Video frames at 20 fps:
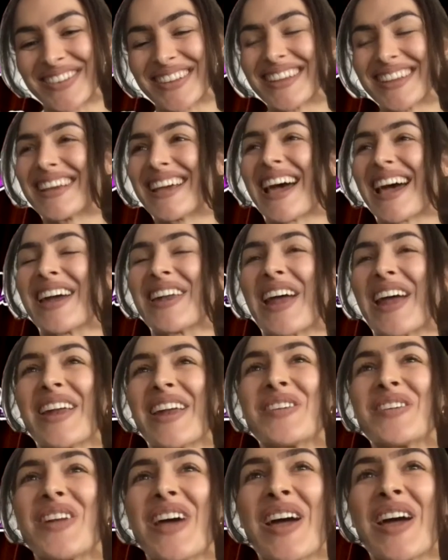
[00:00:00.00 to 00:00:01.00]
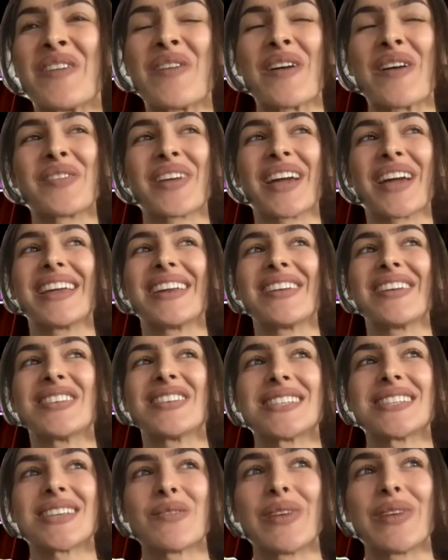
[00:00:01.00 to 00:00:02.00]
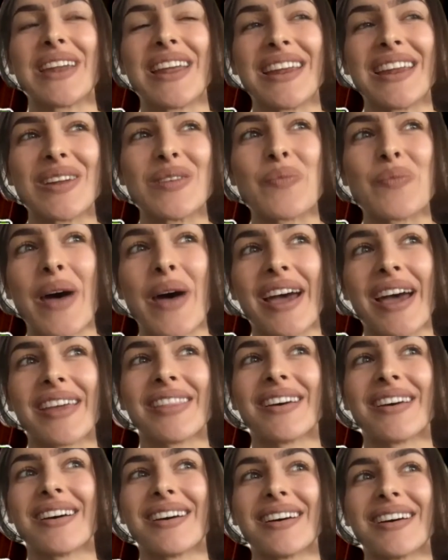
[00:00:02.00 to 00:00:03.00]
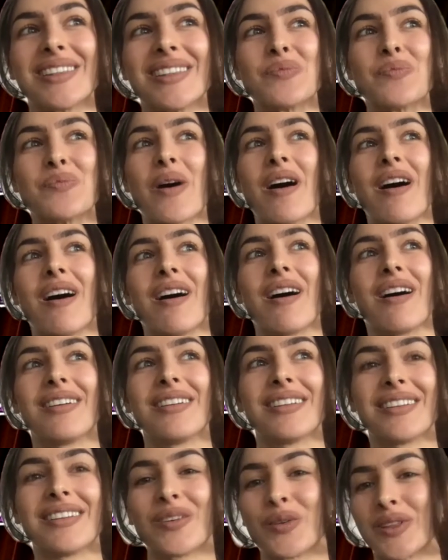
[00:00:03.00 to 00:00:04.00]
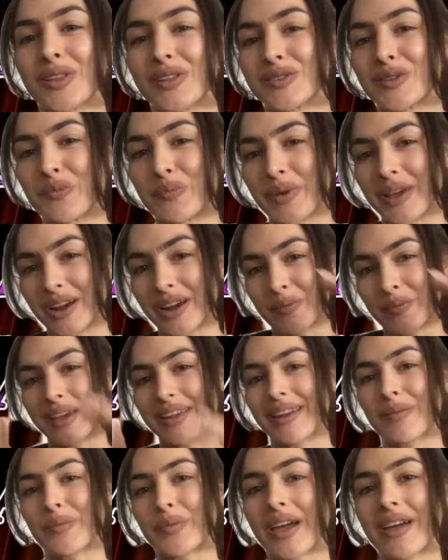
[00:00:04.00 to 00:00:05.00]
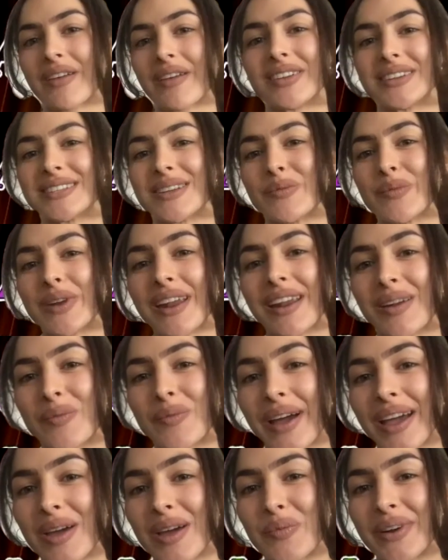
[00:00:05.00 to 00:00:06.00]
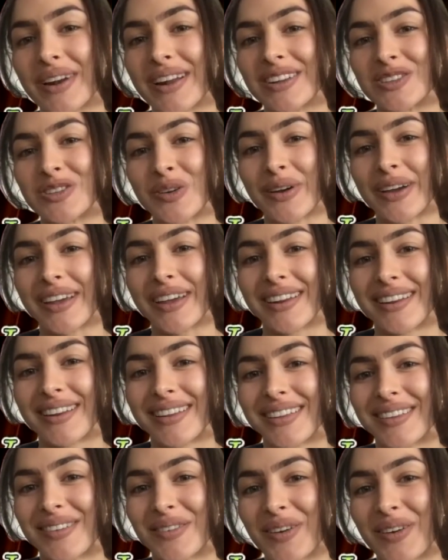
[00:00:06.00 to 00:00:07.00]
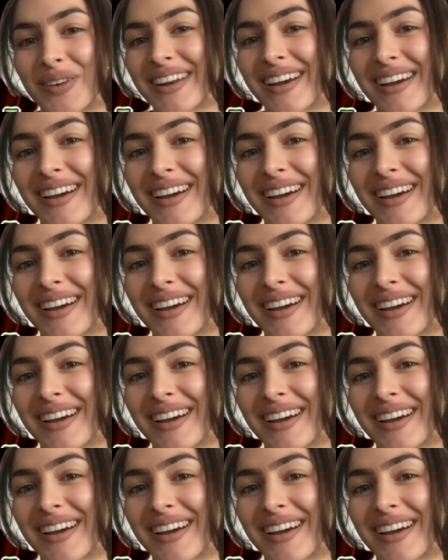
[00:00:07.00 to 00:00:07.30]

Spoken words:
I'm kind of intimidated by the ball or the pyramid. I'm kind of intimidated by it, but I'll do it. Why not?